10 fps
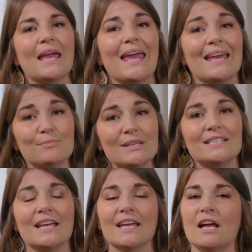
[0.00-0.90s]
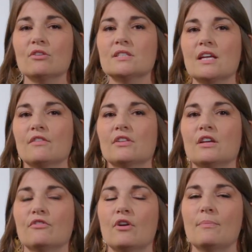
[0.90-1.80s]
can be taken out
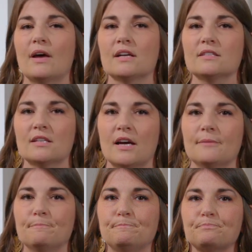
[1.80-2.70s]
safely from that side.